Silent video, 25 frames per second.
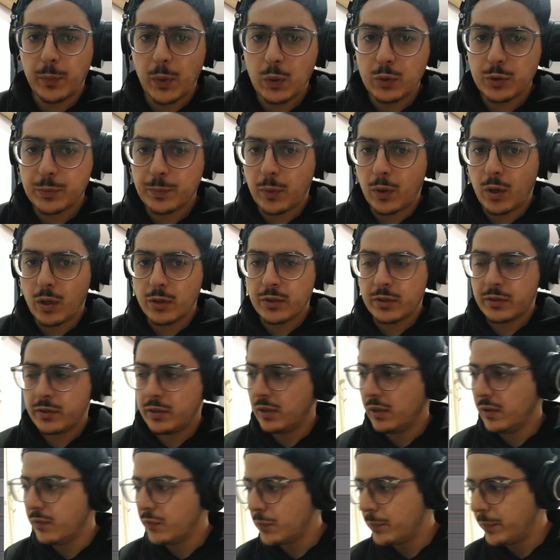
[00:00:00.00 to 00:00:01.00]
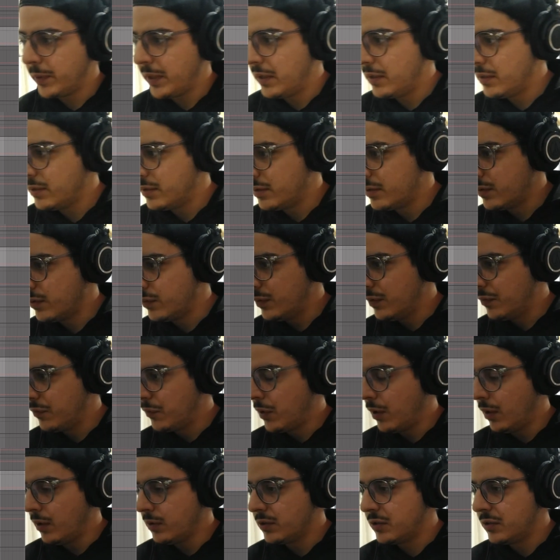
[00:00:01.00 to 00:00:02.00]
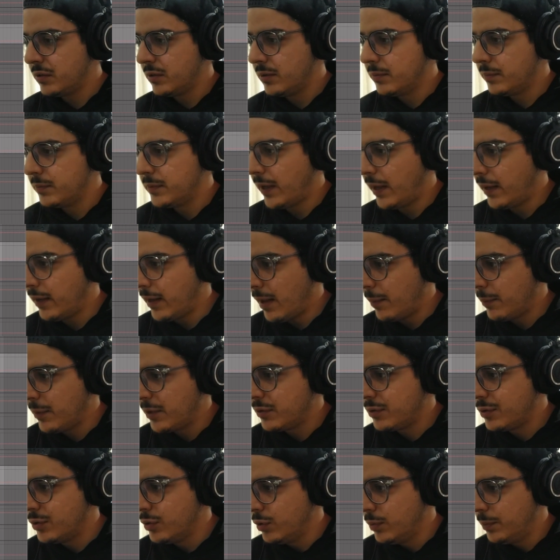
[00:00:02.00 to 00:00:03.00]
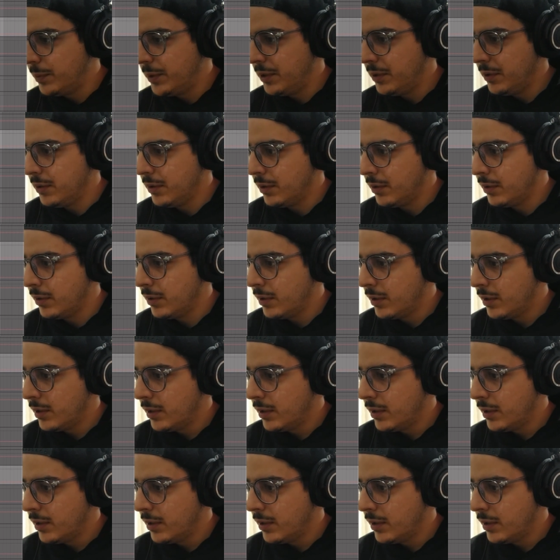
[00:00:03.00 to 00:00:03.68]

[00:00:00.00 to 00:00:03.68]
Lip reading: post-processing of the bass, we've got some dynamic tube here,